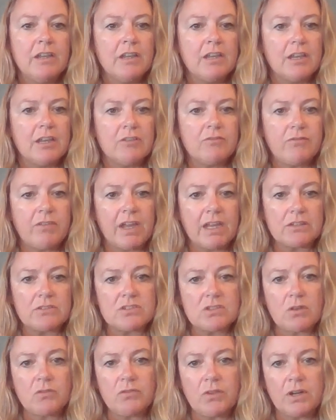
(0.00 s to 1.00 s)
In fact,
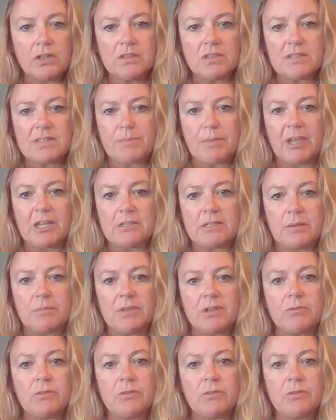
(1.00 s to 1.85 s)
so far in this pandemic,